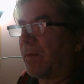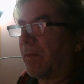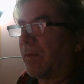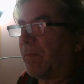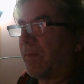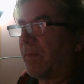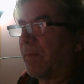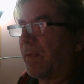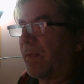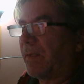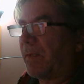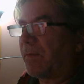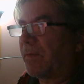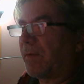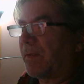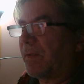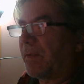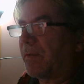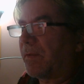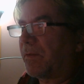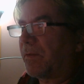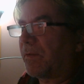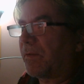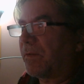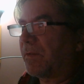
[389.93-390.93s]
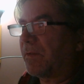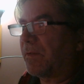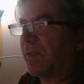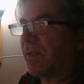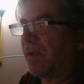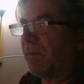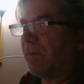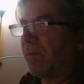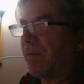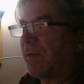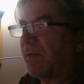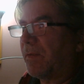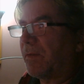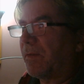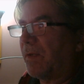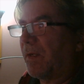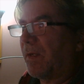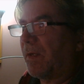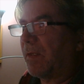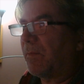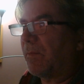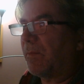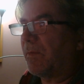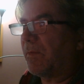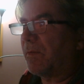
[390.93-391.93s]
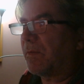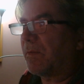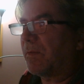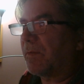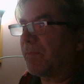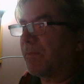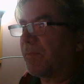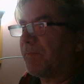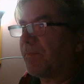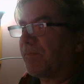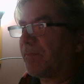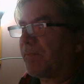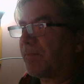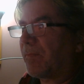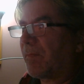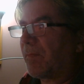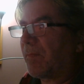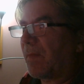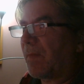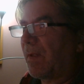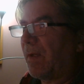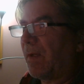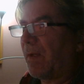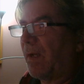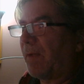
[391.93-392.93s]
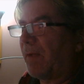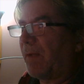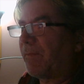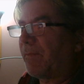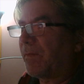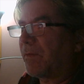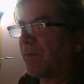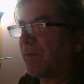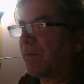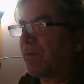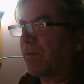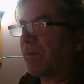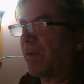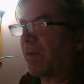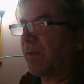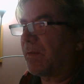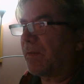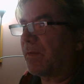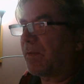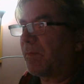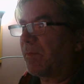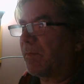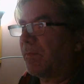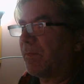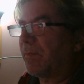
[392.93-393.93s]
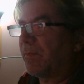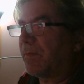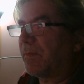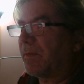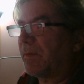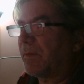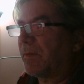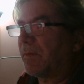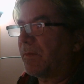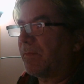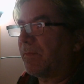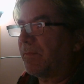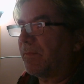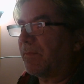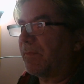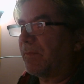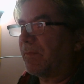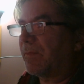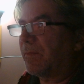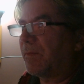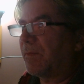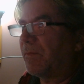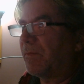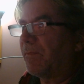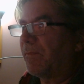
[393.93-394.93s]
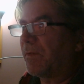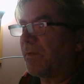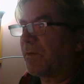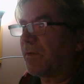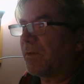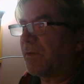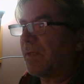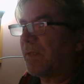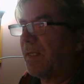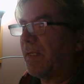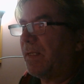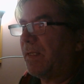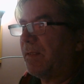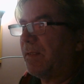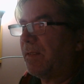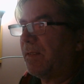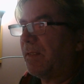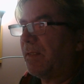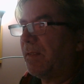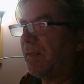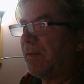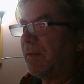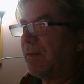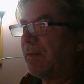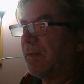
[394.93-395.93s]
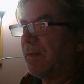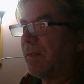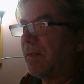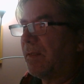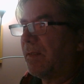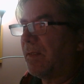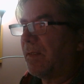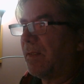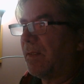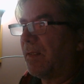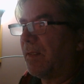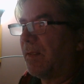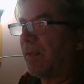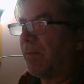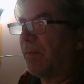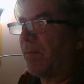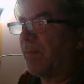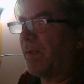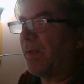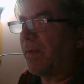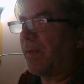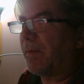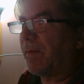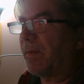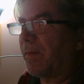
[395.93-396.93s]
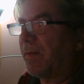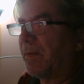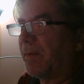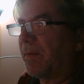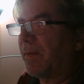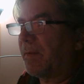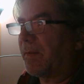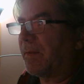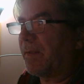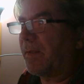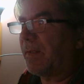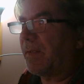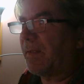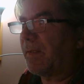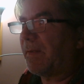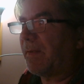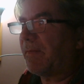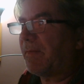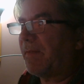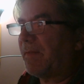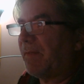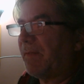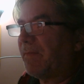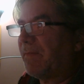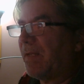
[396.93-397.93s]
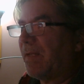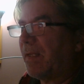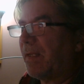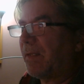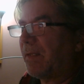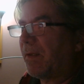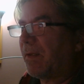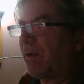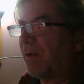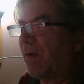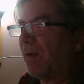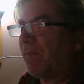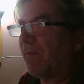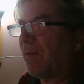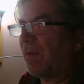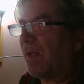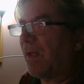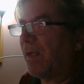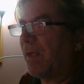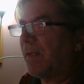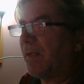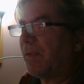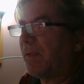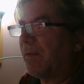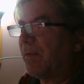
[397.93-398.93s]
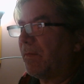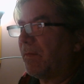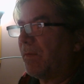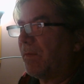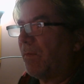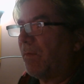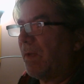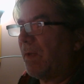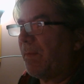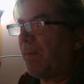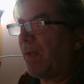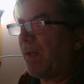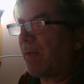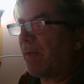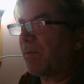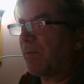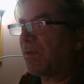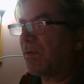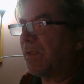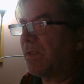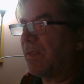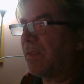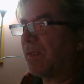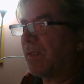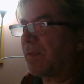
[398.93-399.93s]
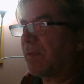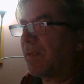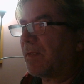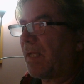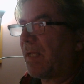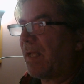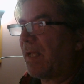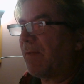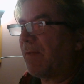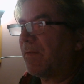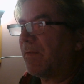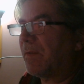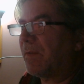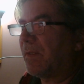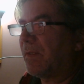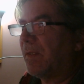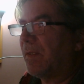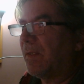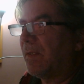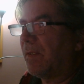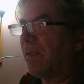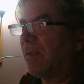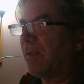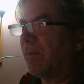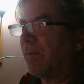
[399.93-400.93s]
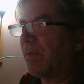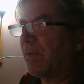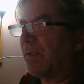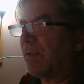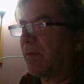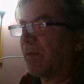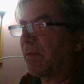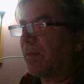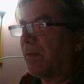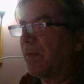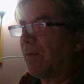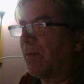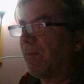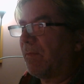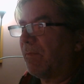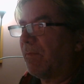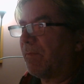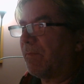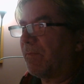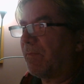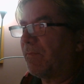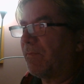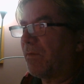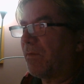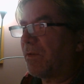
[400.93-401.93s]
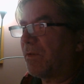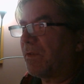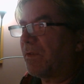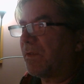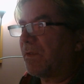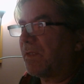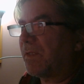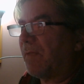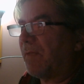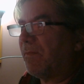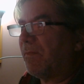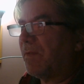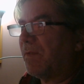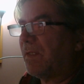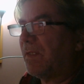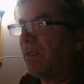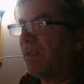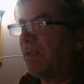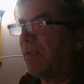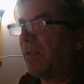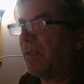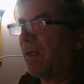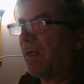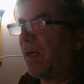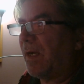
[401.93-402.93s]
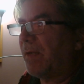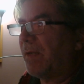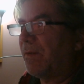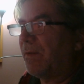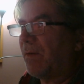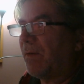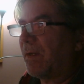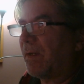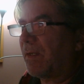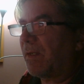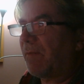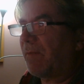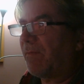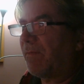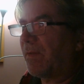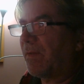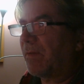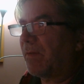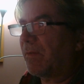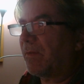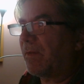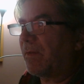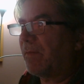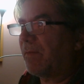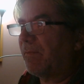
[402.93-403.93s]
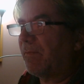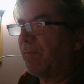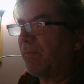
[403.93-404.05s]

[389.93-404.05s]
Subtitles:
When I tried searching out these documents, I first tried to do version 18, but they've taken it offline. The Wayback Machine doesn't have it because version 17, I know how to configure the